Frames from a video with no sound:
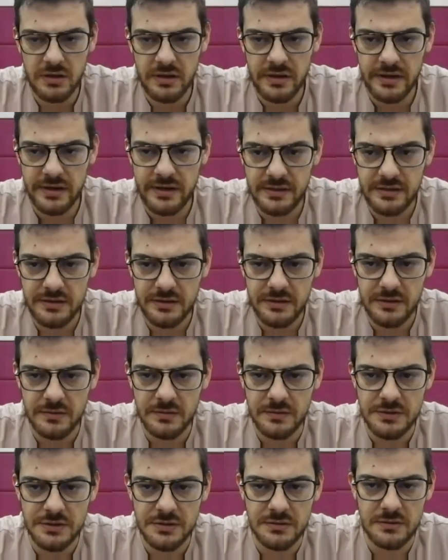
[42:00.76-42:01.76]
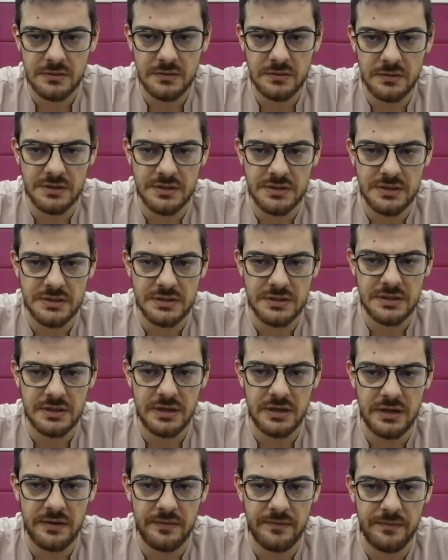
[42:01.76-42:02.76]
I got another question, which is
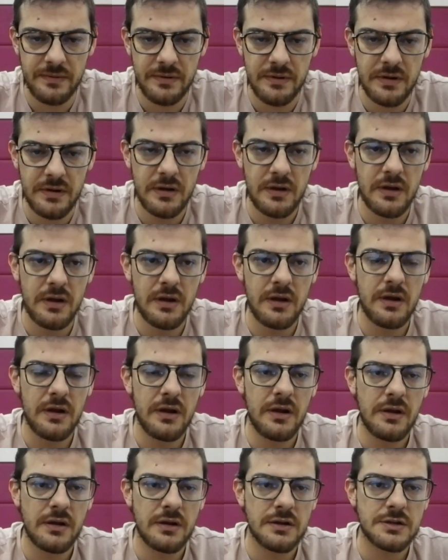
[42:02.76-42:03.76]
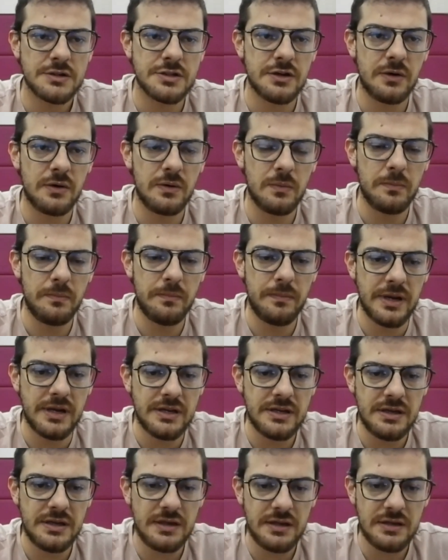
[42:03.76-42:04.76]
um, so
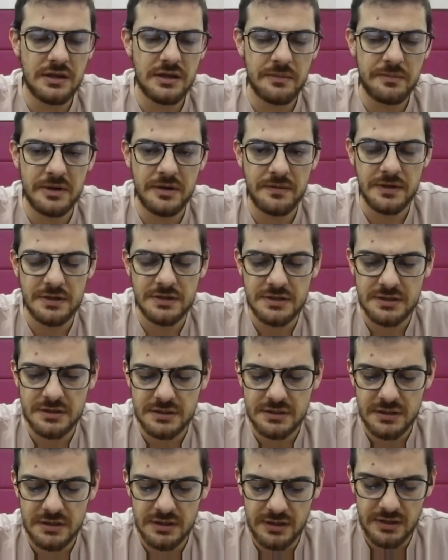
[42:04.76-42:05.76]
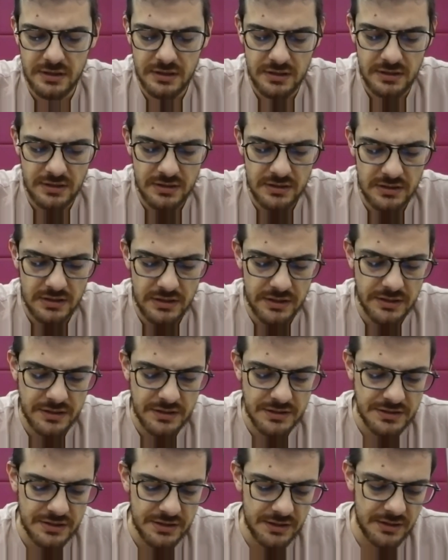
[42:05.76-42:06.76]
Binyi in the previous uh,
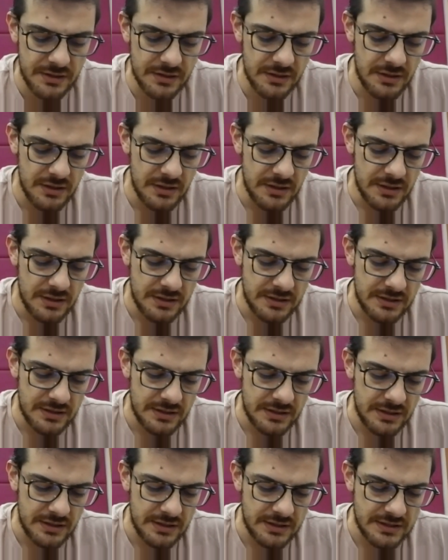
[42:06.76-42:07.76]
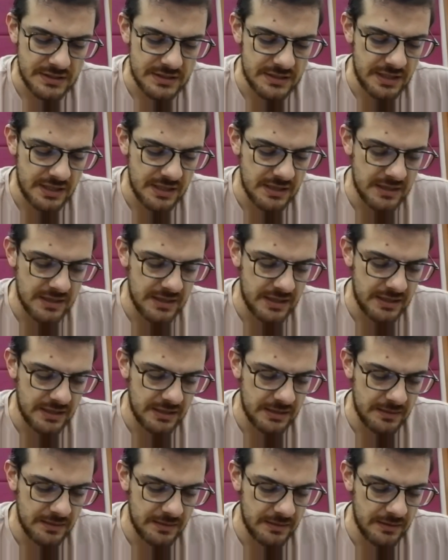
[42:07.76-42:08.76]
learning share uh, said
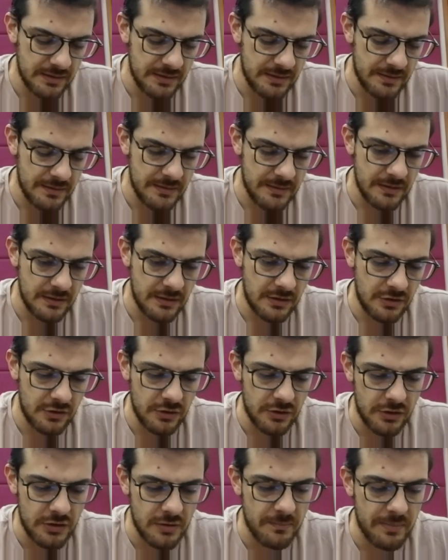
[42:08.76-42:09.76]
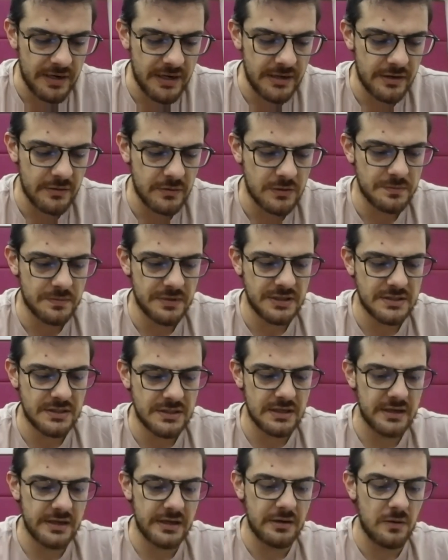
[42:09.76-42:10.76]
that uh, your compiler was
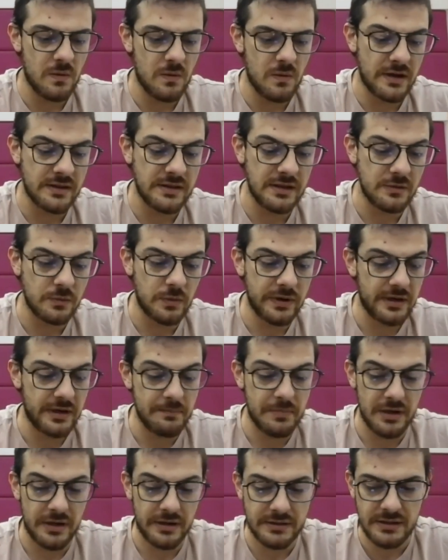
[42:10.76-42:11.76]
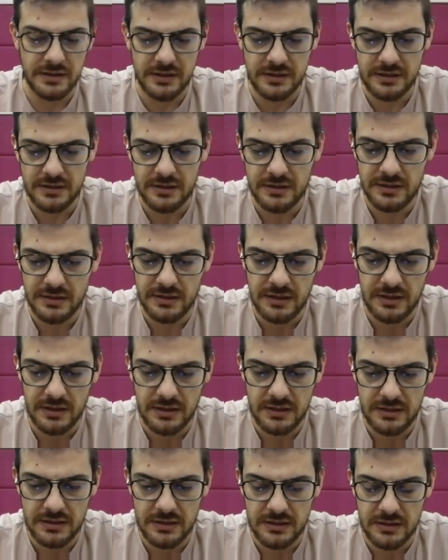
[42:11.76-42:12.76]
basically one that we can plug in
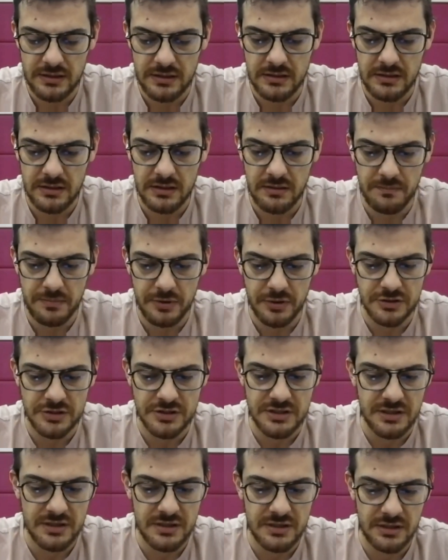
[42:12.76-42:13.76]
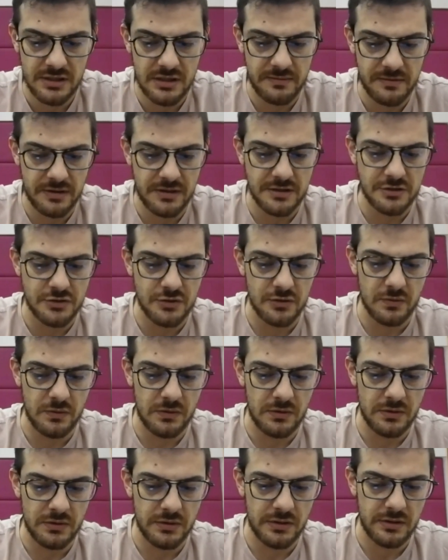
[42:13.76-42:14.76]
in in Protostar and everything should
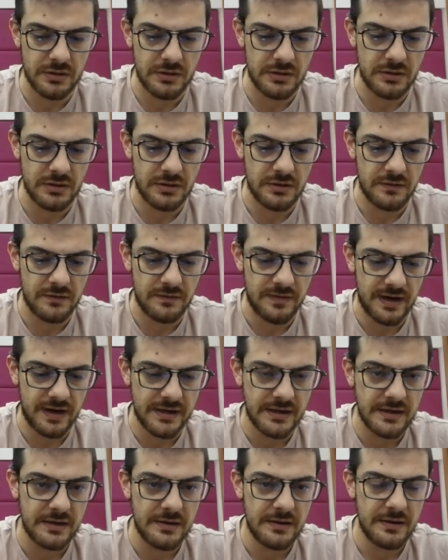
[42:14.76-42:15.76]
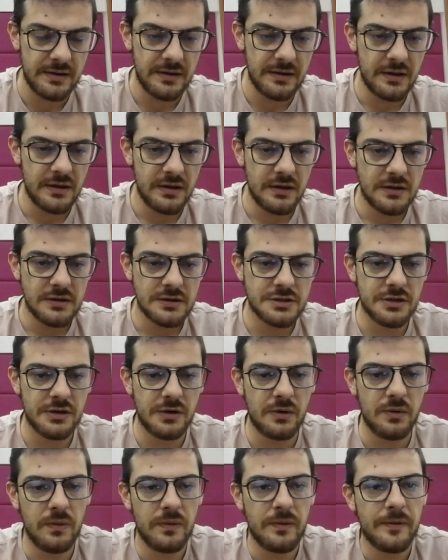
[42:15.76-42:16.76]
work uh, fine.
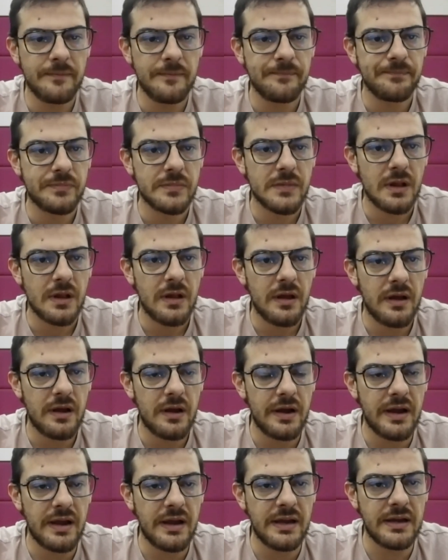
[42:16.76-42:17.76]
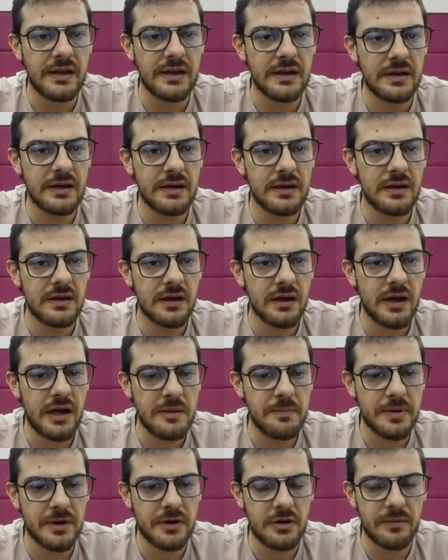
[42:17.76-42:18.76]
So in
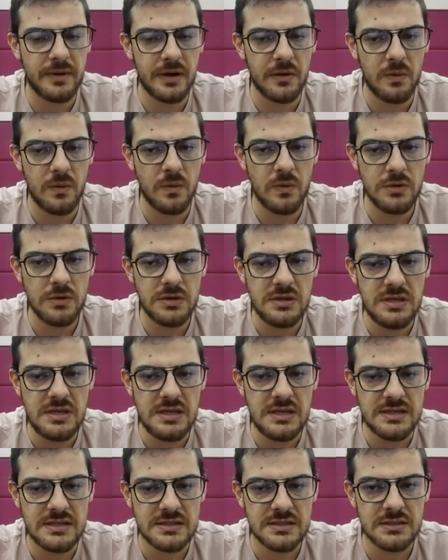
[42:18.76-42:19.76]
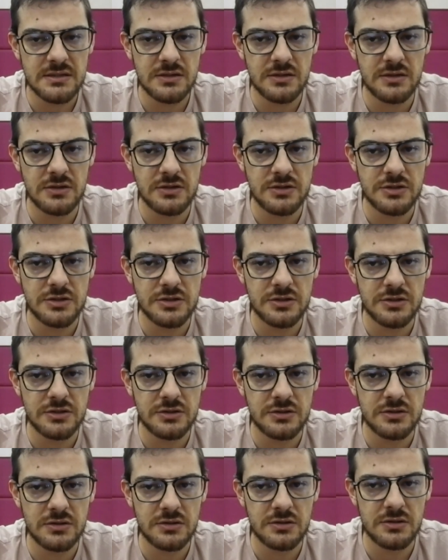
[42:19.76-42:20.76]
Hypernova, would this
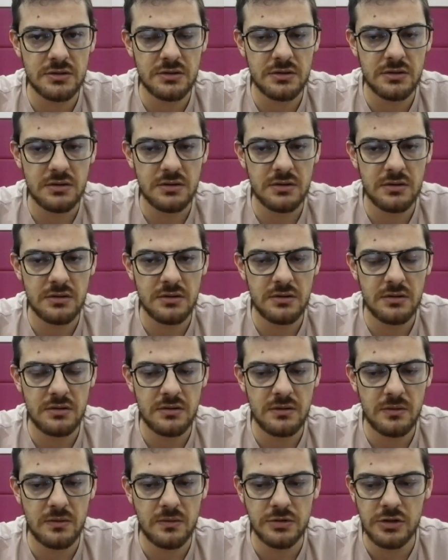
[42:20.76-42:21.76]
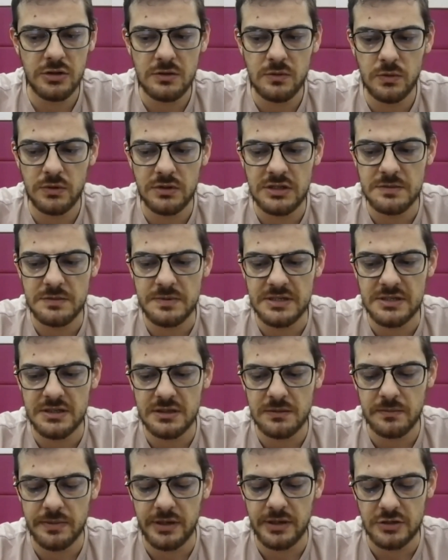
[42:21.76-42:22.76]
also would would this be,
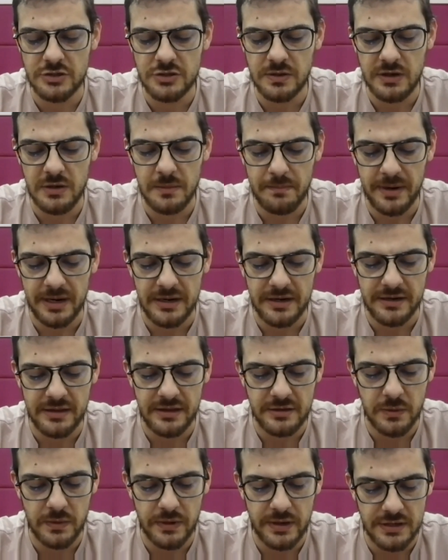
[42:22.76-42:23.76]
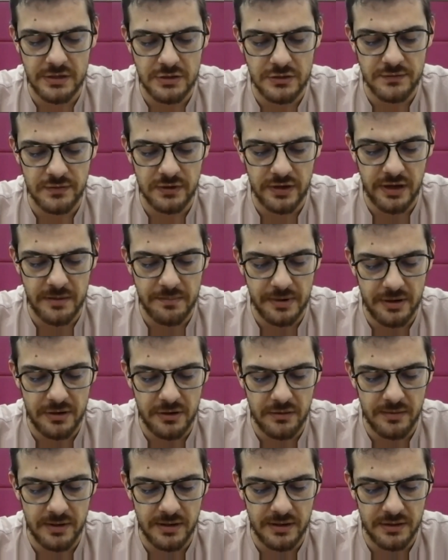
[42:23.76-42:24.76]
be also a compiler that we can use for
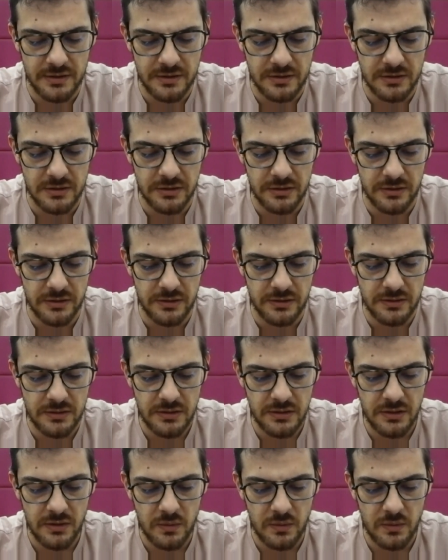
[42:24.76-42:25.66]
Hypernova, although